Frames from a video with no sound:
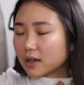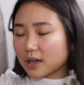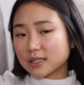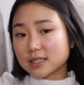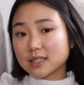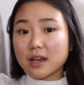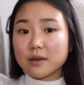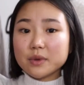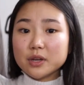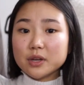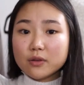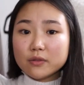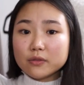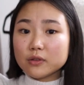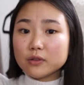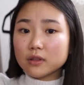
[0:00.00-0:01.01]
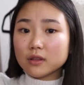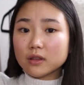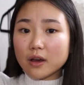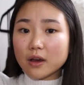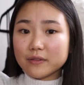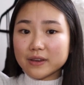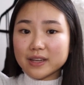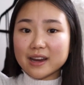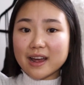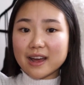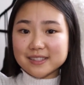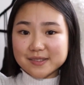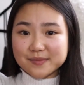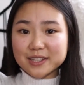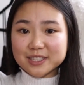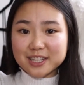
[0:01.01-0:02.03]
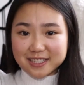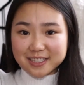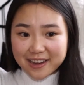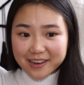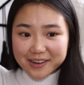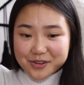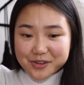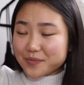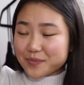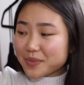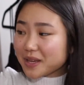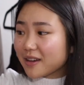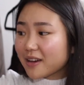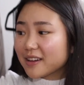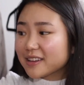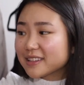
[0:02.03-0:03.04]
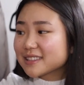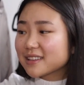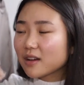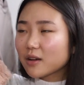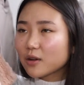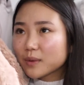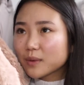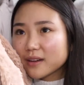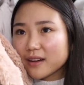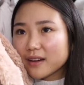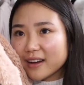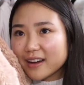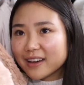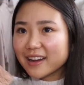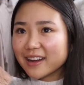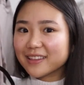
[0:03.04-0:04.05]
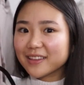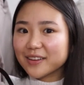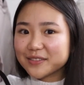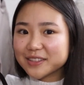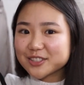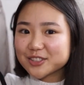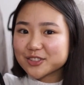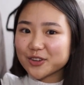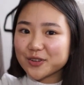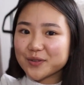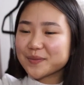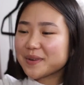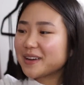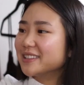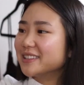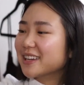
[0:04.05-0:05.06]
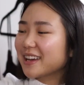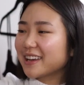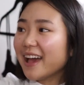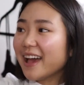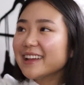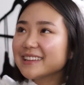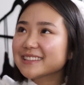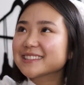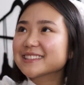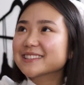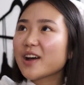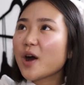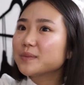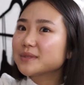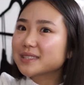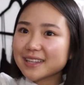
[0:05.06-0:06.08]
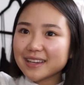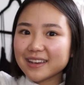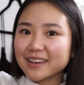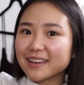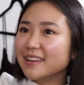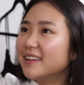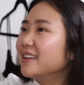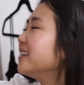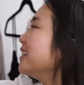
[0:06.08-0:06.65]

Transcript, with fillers: Guys, let me know if you love it as much as I do because oh my god, I love it so much. I can't stop saying it.